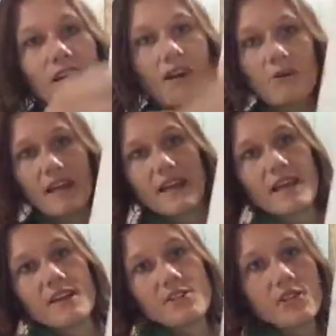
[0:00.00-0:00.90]
Okay,
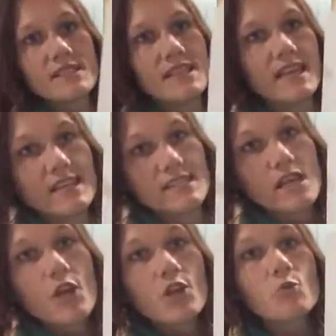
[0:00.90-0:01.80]
here's our sentence.
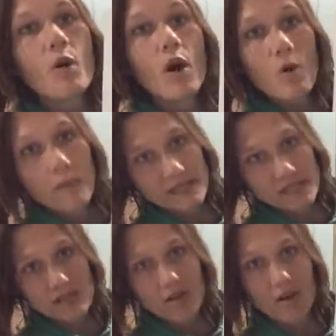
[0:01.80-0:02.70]
You always
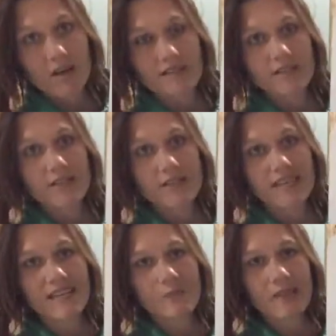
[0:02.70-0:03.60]
start your
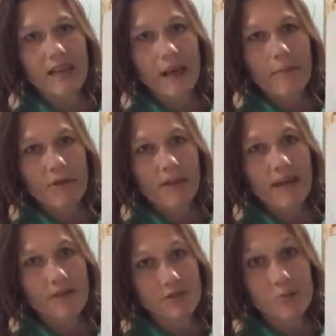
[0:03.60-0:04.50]
sentence with a capital
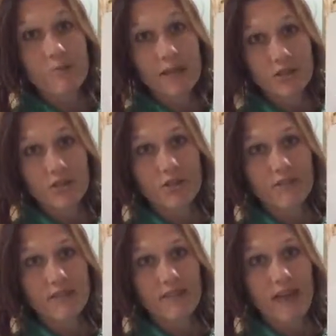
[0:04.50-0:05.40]
letter, so make sure you
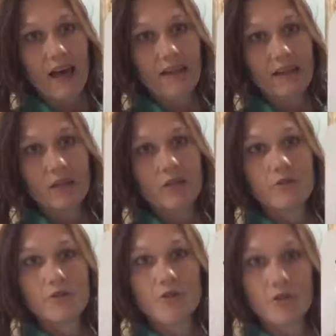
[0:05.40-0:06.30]
did that.
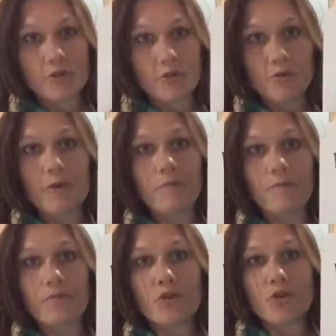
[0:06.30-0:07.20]
Do
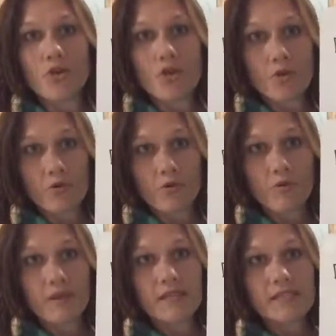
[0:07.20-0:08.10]

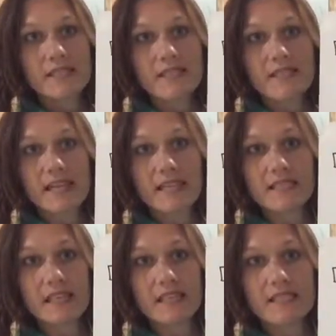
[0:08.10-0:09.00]
you
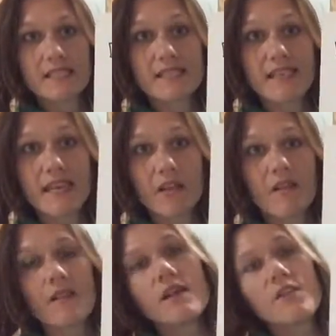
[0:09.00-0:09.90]
sit
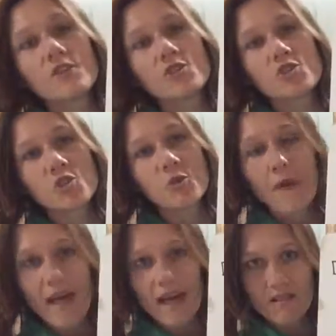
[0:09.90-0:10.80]
still? There's 2
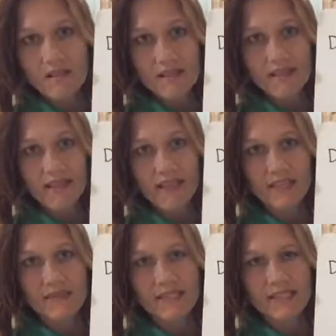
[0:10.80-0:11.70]
L's at the
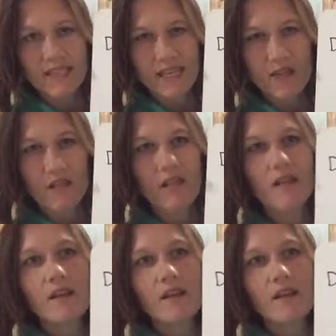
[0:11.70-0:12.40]
end of still.